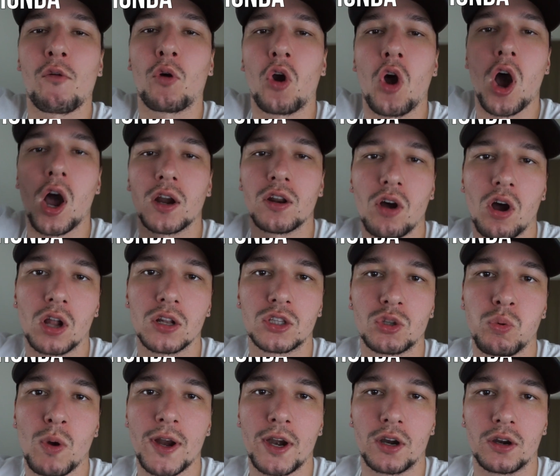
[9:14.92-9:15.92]
four honda
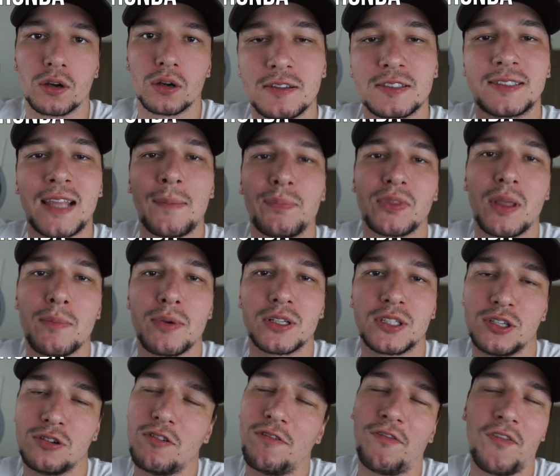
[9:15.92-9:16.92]
on Twitter. Step
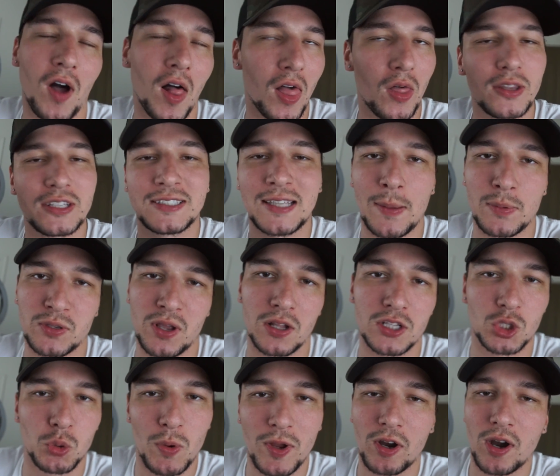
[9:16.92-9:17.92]
number two, follow the steps
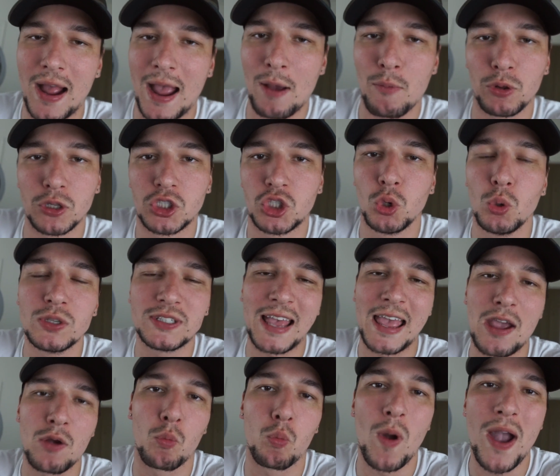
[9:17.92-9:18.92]
on Twitter. I will choose
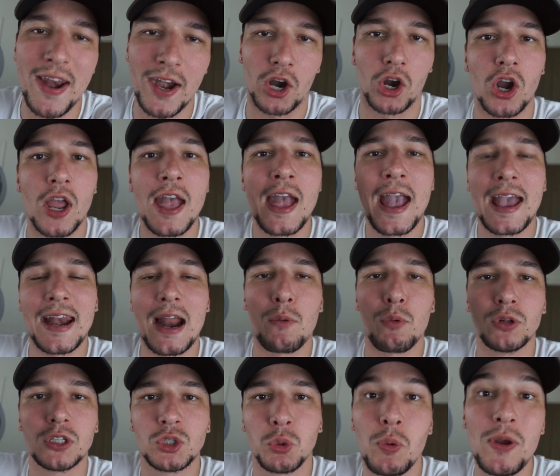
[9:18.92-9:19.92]
a winner and
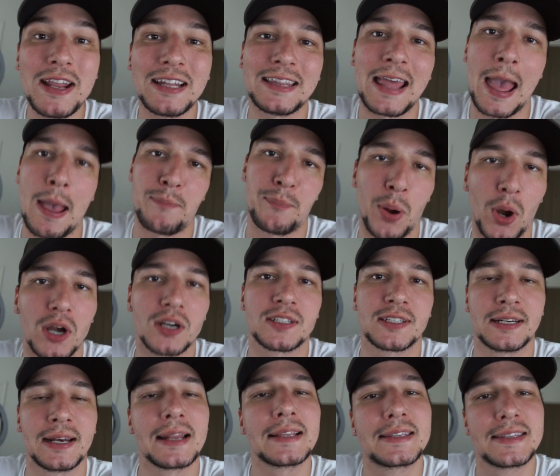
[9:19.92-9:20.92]
I will tweet that
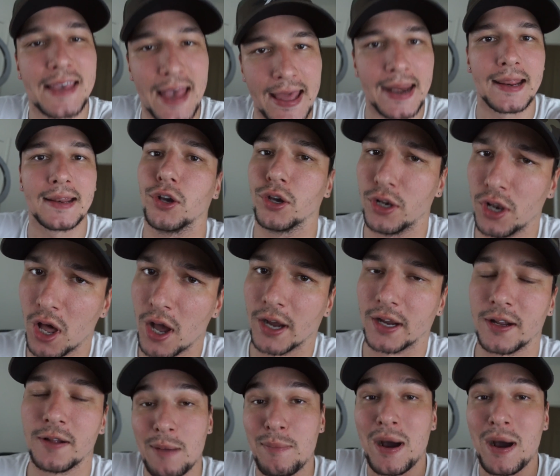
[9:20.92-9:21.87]
person. Let's get it. Good luck.